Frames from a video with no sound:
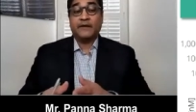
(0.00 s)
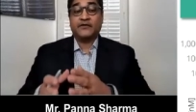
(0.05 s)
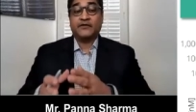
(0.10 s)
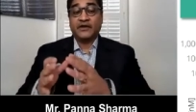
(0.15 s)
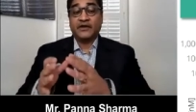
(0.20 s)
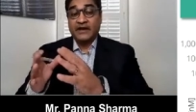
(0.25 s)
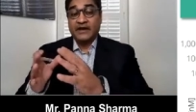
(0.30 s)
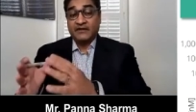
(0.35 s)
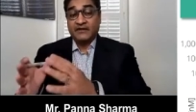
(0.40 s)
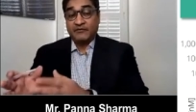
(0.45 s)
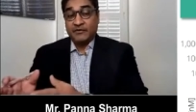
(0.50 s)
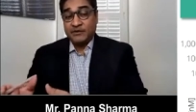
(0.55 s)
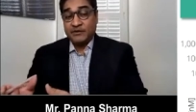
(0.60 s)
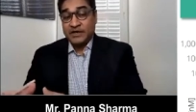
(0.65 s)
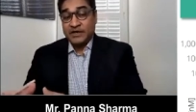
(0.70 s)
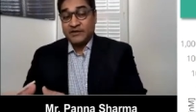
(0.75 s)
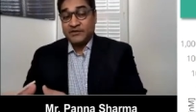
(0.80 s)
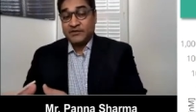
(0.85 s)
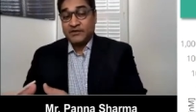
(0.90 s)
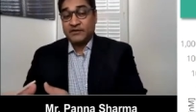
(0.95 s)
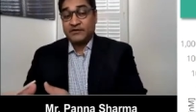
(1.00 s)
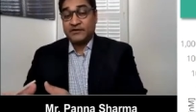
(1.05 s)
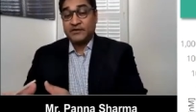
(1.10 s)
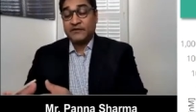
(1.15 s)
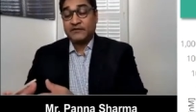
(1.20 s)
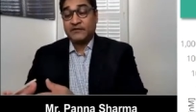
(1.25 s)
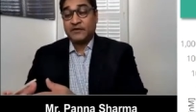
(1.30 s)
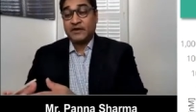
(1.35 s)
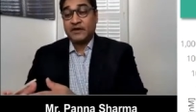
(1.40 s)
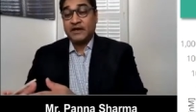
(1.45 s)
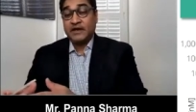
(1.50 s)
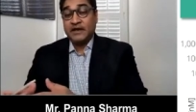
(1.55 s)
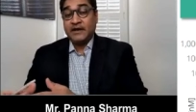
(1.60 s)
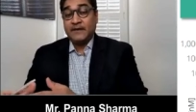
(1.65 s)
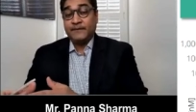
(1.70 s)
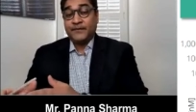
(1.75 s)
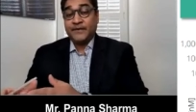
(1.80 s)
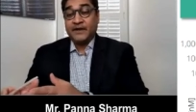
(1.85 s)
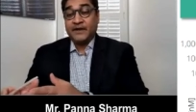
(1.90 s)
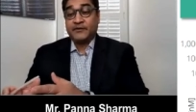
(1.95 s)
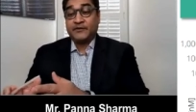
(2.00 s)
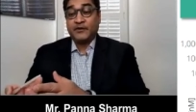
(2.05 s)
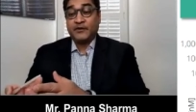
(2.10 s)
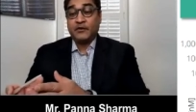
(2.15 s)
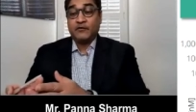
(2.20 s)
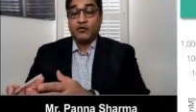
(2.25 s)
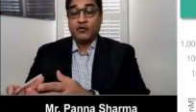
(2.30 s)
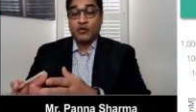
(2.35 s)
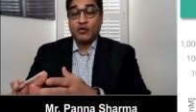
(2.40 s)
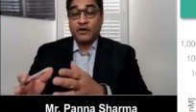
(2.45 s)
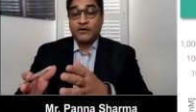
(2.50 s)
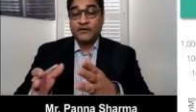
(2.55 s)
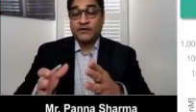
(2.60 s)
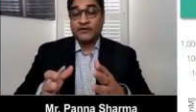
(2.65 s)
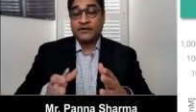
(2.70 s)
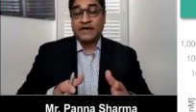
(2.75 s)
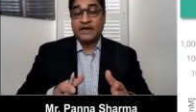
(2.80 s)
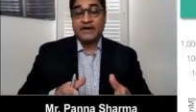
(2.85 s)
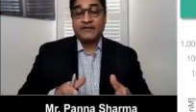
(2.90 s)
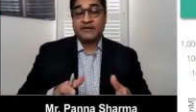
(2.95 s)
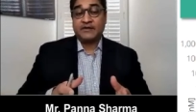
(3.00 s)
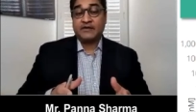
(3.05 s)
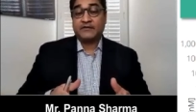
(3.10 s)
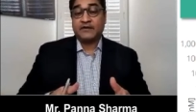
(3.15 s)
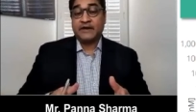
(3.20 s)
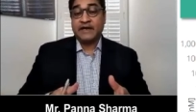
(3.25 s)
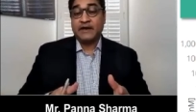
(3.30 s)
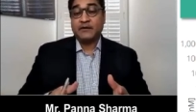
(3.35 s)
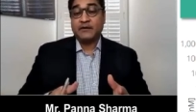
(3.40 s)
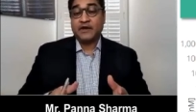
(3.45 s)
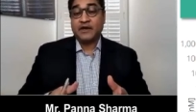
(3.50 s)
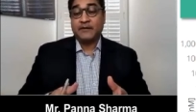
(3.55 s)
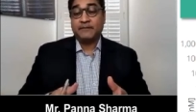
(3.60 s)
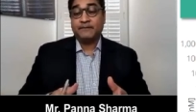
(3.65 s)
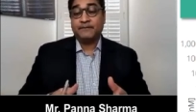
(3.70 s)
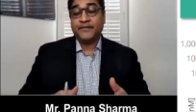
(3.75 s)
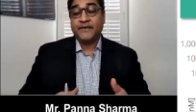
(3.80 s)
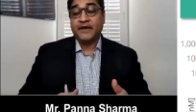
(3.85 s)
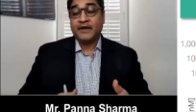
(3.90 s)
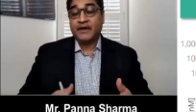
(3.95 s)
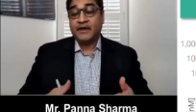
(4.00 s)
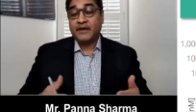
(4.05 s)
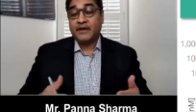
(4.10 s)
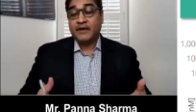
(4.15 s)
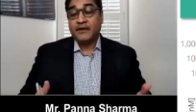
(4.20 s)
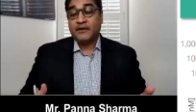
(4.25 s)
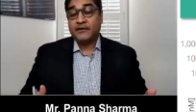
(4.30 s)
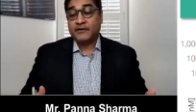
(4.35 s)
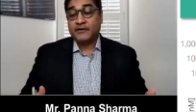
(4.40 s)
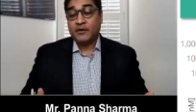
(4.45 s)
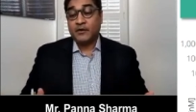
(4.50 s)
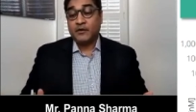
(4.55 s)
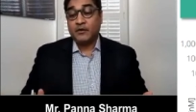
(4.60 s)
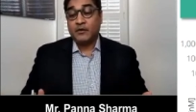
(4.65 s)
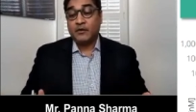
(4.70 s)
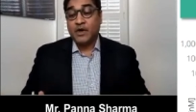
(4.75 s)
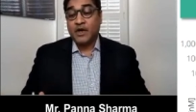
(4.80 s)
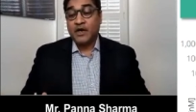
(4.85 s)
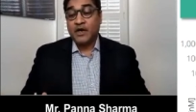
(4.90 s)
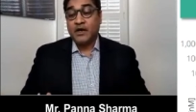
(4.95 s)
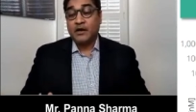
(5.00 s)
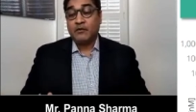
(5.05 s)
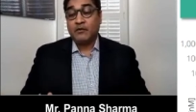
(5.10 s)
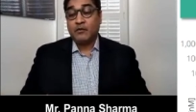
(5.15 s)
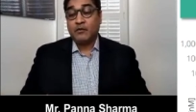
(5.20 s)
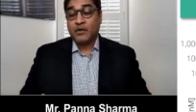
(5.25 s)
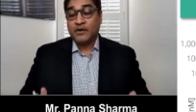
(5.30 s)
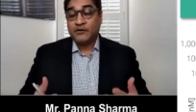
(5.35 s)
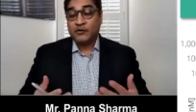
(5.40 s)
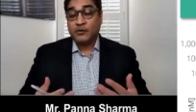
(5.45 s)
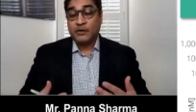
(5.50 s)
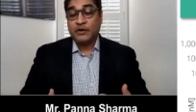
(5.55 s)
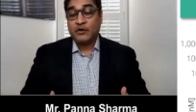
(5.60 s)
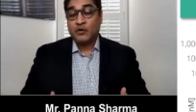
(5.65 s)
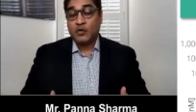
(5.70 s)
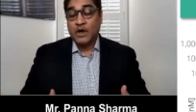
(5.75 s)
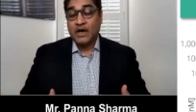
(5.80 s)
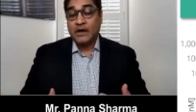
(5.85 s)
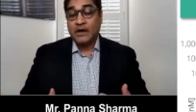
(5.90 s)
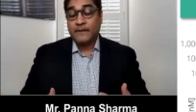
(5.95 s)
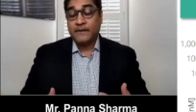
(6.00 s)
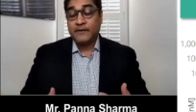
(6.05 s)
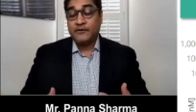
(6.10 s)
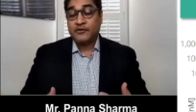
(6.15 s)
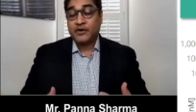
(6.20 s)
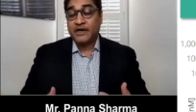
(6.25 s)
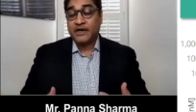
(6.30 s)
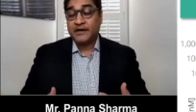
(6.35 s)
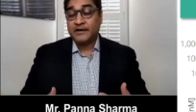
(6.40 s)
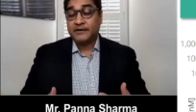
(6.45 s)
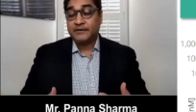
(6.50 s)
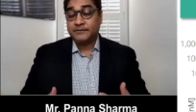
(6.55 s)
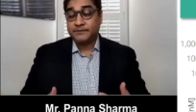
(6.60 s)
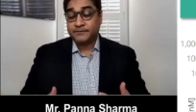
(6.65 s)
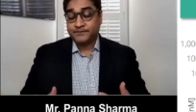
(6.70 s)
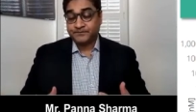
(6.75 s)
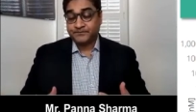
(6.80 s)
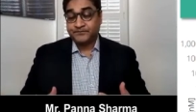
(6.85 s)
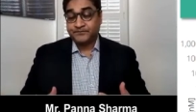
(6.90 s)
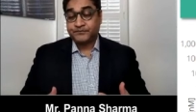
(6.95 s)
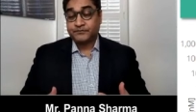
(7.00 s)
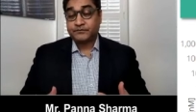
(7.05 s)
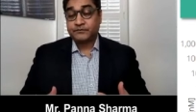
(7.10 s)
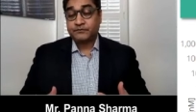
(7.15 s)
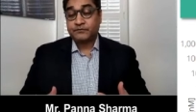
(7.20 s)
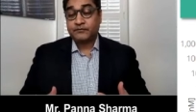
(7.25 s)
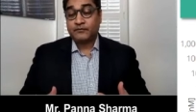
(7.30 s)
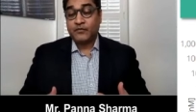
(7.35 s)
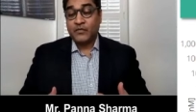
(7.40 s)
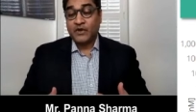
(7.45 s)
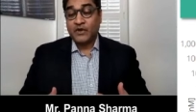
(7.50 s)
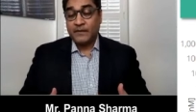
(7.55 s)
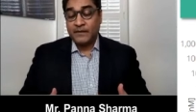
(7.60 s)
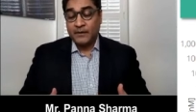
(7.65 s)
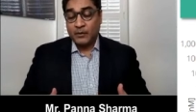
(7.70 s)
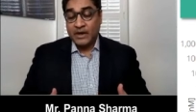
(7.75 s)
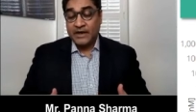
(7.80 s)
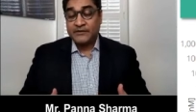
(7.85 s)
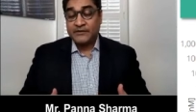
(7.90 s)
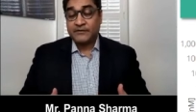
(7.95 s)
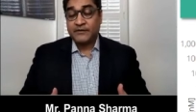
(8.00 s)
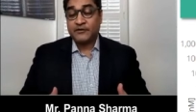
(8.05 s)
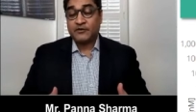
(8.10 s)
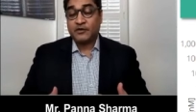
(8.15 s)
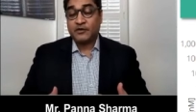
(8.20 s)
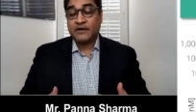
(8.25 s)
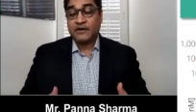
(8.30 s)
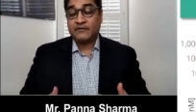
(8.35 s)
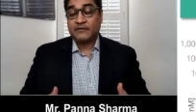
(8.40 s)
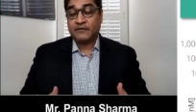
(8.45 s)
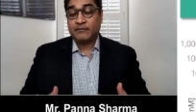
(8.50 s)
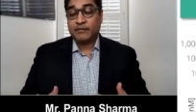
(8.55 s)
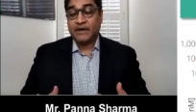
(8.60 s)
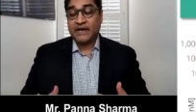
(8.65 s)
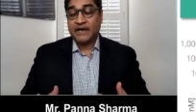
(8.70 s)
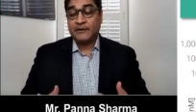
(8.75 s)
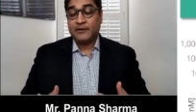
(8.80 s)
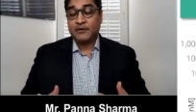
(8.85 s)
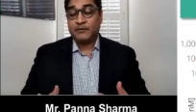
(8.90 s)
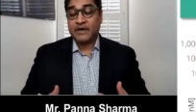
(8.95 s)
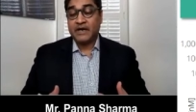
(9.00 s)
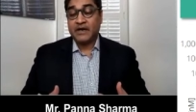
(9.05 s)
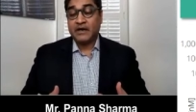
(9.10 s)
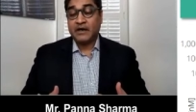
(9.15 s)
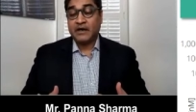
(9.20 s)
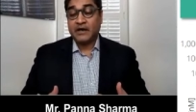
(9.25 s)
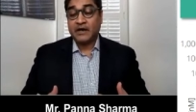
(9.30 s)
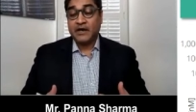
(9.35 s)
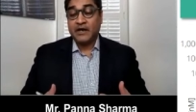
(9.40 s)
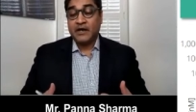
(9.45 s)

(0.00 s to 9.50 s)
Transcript: the site of mutation is different. And so of course it's going to have a different outcome. So uh, once we acquired the drug, the rights to the drug from BioNumerik,